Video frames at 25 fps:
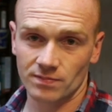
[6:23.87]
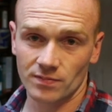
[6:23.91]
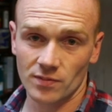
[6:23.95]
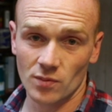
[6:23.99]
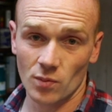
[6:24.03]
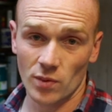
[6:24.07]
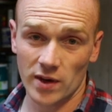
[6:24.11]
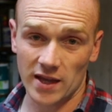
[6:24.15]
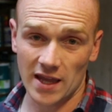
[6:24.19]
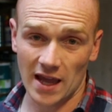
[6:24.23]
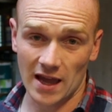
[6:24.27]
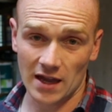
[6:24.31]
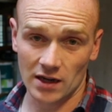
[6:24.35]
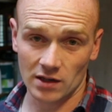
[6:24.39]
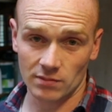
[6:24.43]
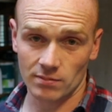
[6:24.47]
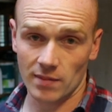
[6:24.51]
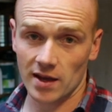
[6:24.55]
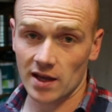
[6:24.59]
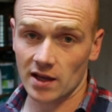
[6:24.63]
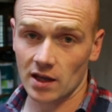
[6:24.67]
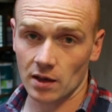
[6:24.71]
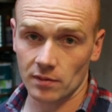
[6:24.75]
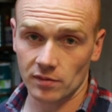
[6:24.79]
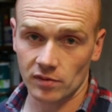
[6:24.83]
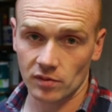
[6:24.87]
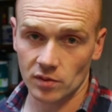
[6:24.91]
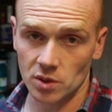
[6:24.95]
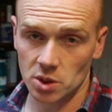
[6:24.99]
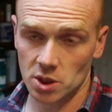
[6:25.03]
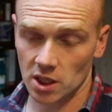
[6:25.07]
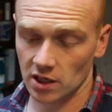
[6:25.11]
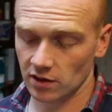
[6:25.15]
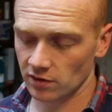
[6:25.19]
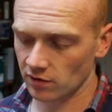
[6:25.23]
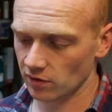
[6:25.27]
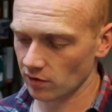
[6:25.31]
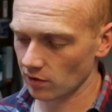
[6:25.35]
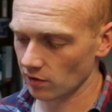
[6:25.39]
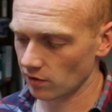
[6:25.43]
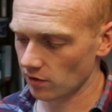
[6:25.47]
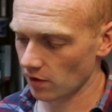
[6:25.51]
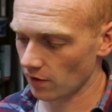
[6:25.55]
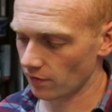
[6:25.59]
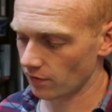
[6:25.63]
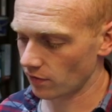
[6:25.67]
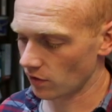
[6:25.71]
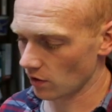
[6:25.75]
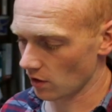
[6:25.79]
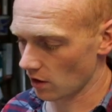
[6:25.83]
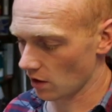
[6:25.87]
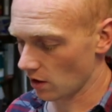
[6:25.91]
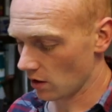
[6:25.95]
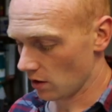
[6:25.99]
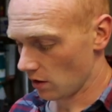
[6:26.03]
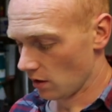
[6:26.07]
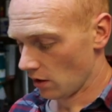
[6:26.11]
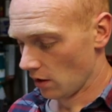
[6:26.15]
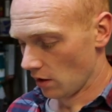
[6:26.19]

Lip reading: we can make up some jigs and stuff to